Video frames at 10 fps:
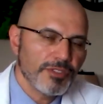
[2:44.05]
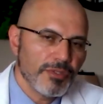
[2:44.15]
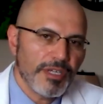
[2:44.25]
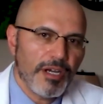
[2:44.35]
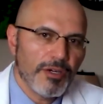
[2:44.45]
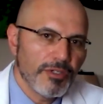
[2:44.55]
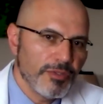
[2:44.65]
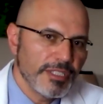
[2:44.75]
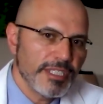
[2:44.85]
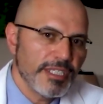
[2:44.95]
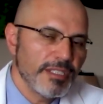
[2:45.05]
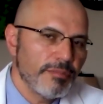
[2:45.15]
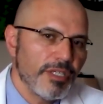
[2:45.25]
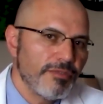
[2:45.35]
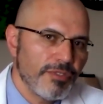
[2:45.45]
So the arteries getting the
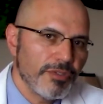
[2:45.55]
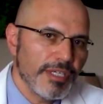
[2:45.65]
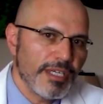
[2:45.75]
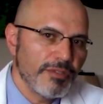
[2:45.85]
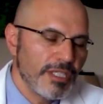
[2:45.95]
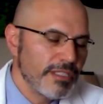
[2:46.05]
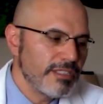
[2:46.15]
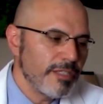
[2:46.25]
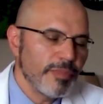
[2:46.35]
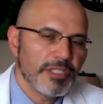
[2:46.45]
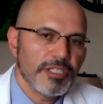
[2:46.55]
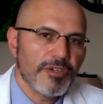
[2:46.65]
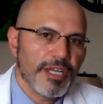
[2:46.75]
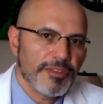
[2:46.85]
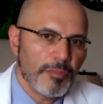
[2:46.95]
blood flow down typically
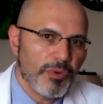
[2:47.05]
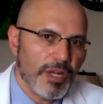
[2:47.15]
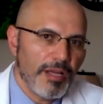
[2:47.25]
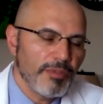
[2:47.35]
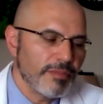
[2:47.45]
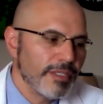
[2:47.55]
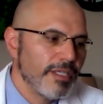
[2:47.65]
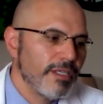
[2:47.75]
are not the problem.